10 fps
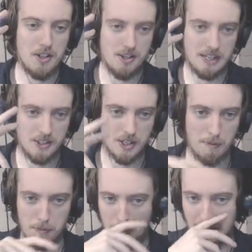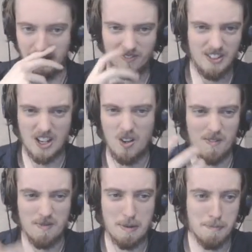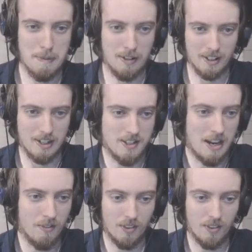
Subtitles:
It takes up like, you know, maybe like a tenth